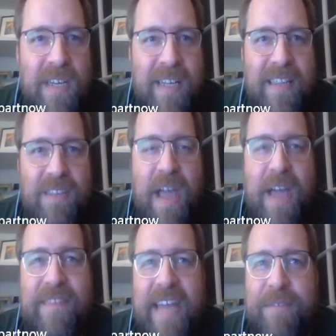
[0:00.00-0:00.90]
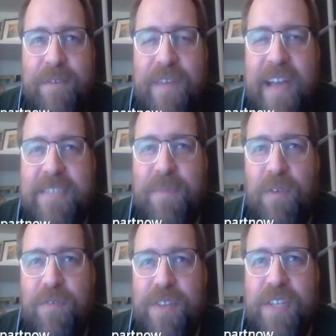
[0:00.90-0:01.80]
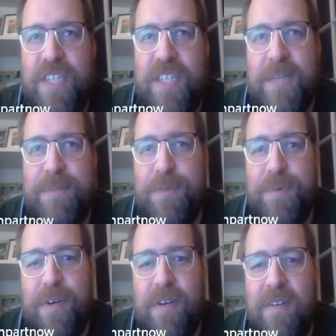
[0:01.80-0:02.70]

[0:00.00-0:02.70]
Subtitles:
you have to have a fastball for the changeup to work.